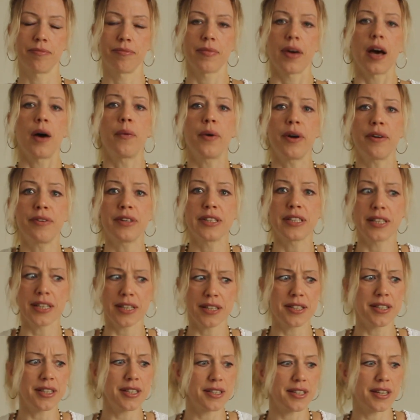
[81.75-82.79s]
However,
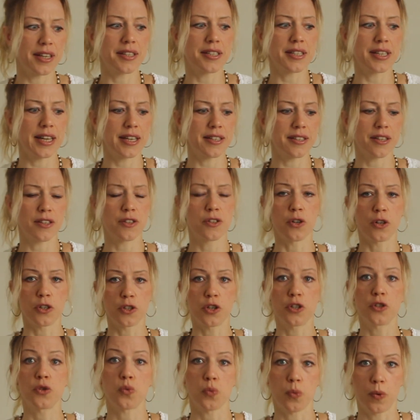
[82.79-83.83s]
66 days is not
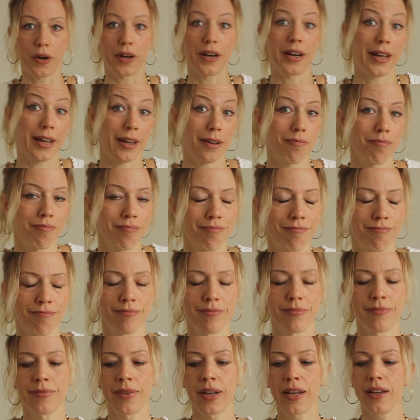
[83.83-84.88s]
just 1 day.
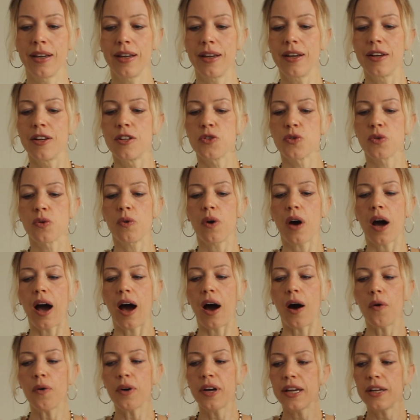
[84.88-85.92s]
So
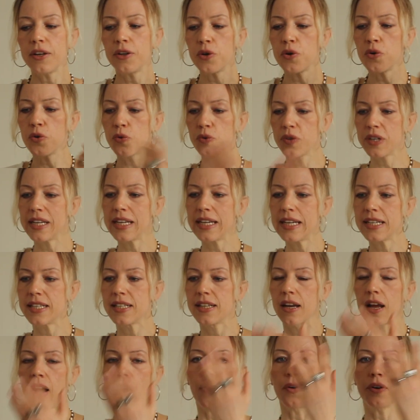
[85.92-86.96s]
how can you read
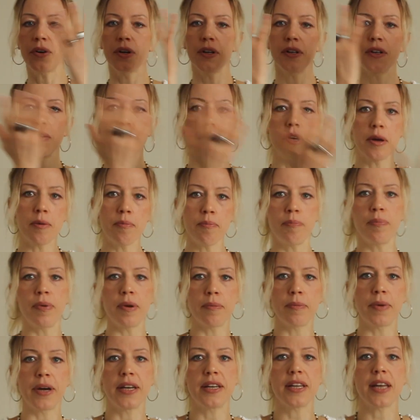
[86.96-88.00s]
and how can you
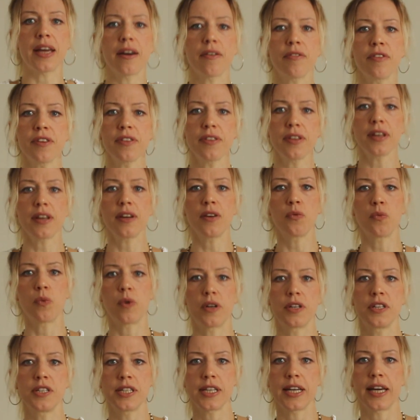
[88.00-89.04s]
implement everything in
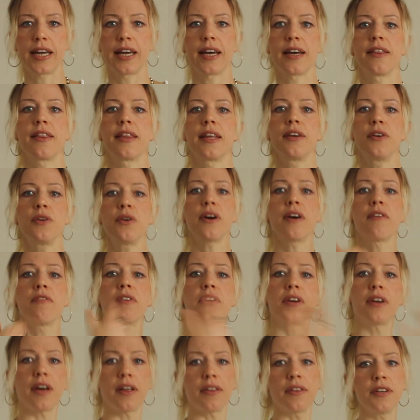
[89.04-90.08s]
1 day? And then you have
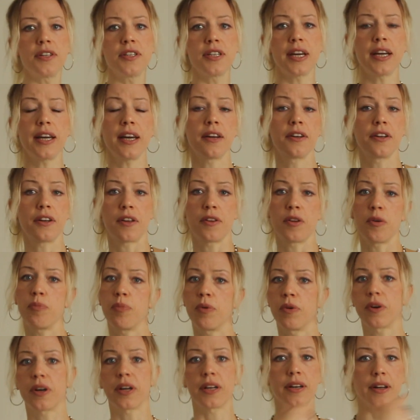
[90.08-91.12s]
another day, another
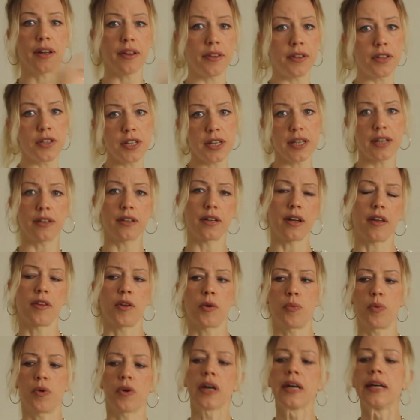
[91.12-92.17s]
book, another day,
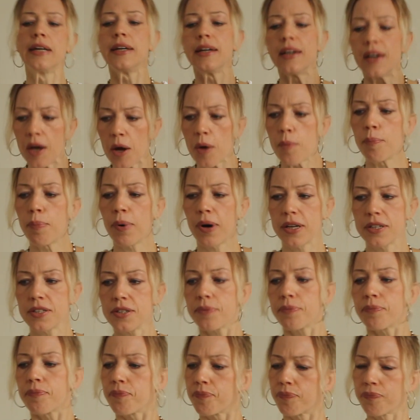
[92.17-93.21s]
another book. But
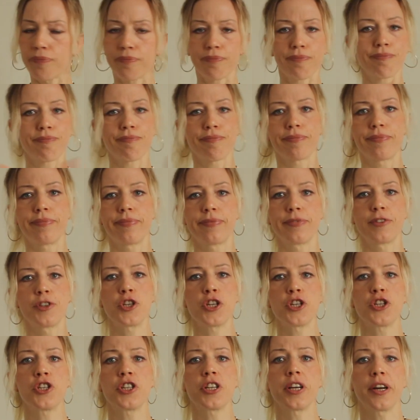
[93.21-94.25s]

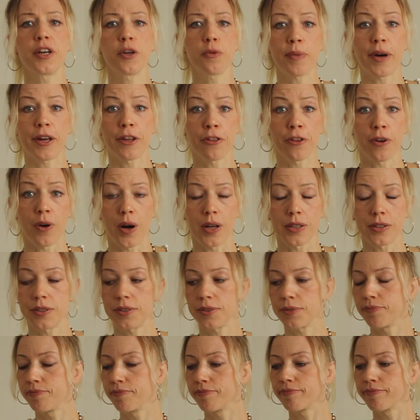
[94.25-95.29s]
just sharing my thoughts.